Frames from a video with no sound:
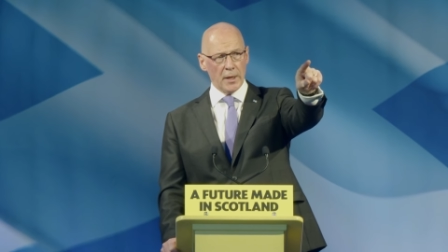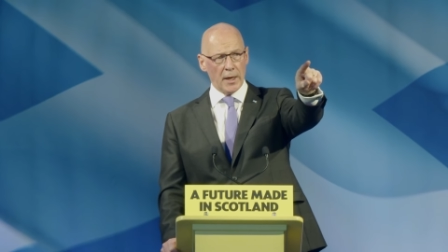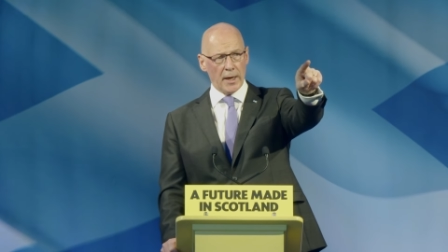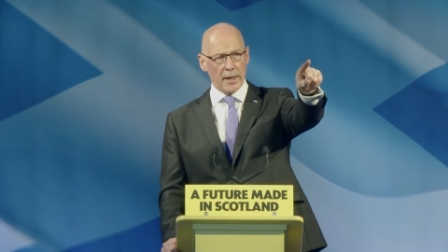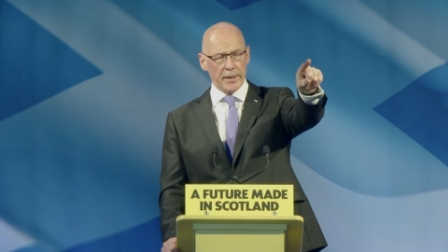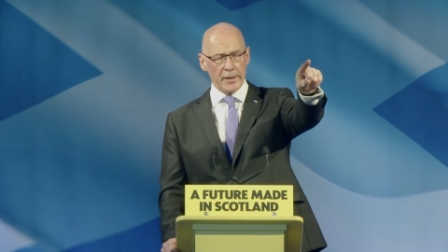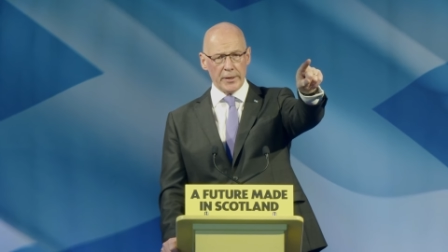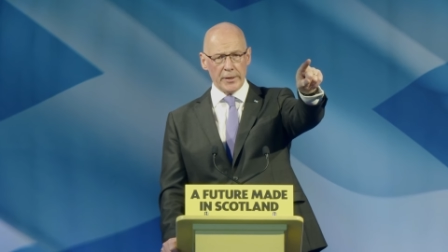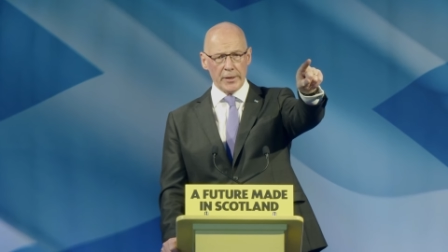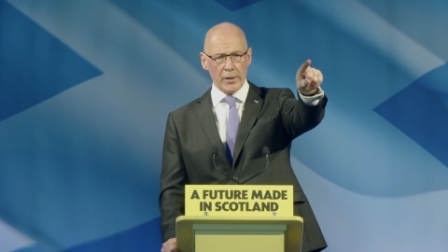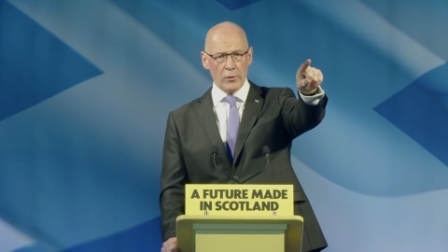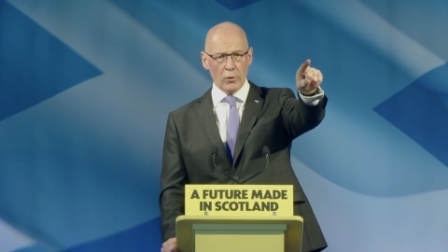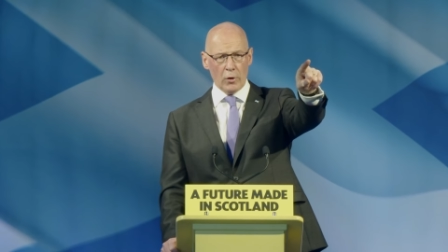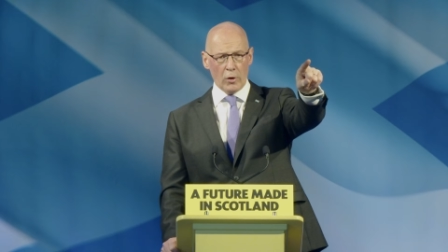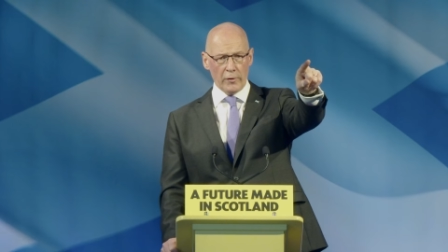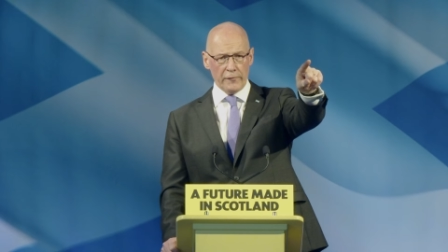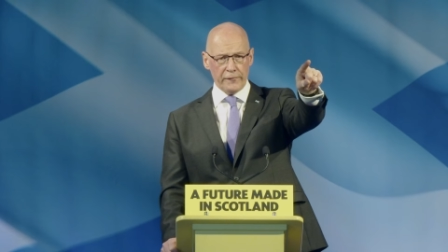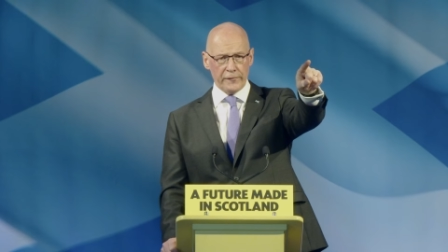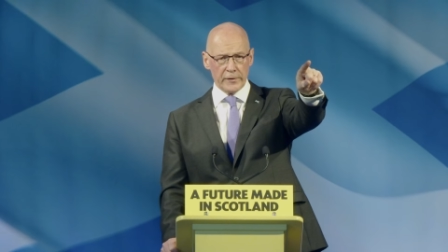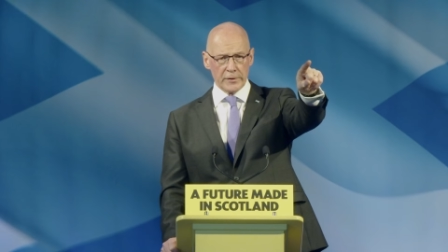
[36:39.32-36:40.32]
and it now
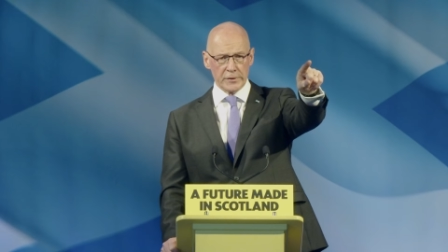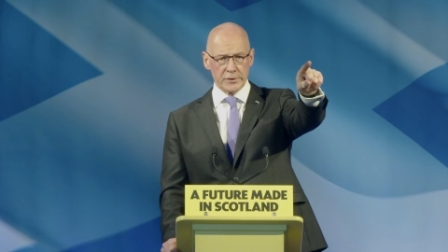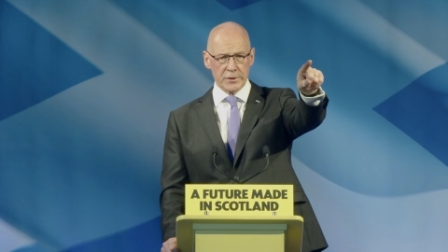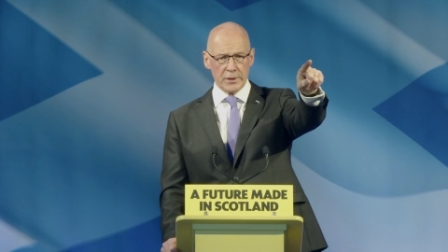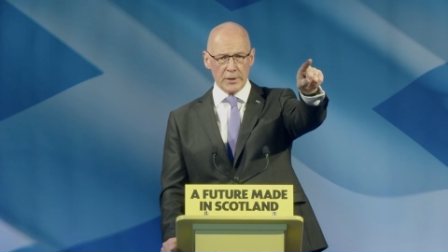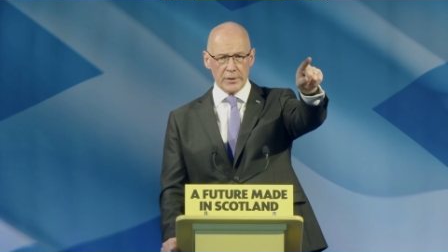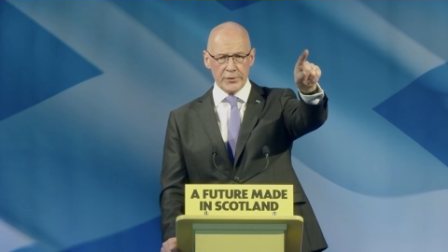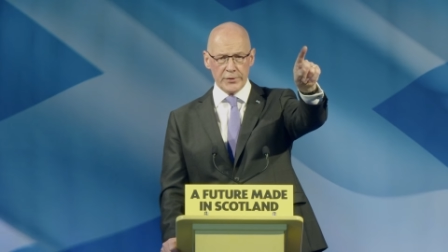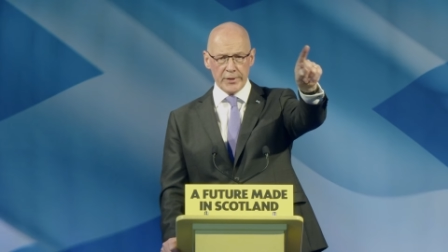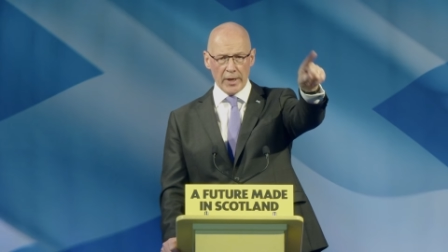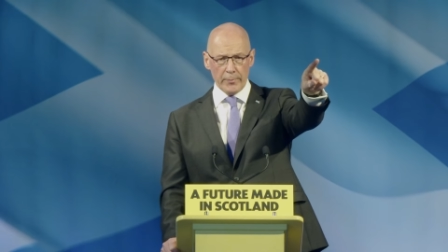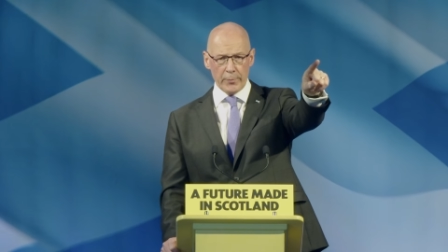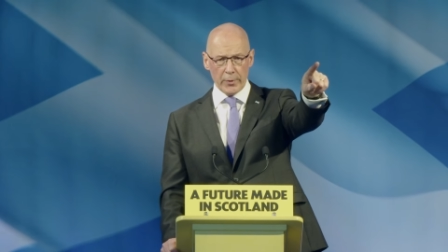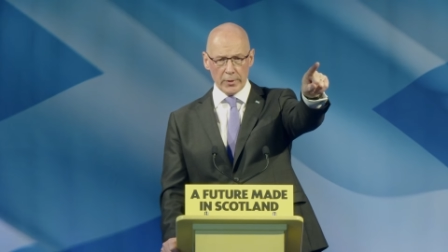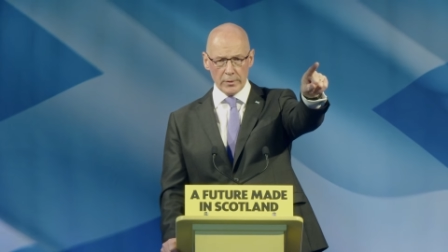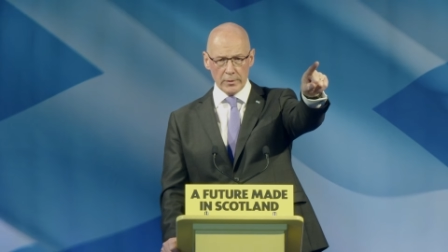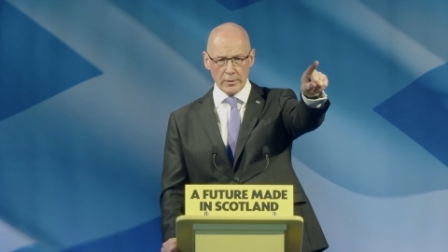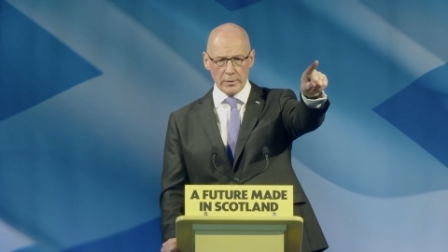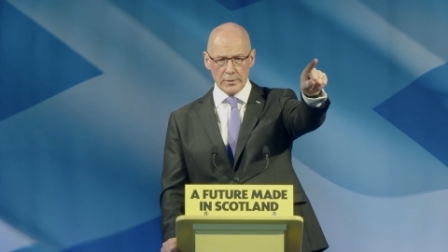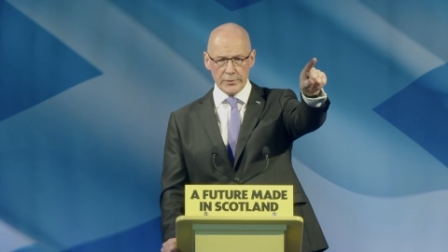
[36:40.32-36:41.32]
offers
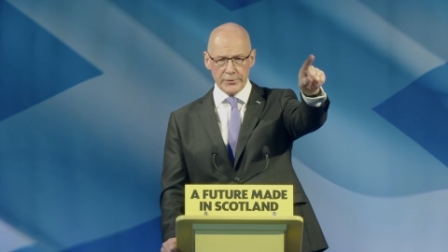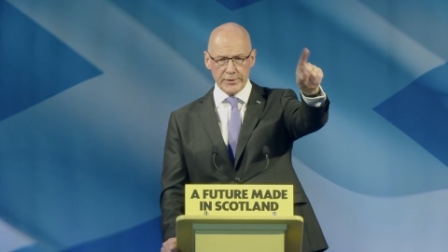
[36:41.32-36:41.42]
double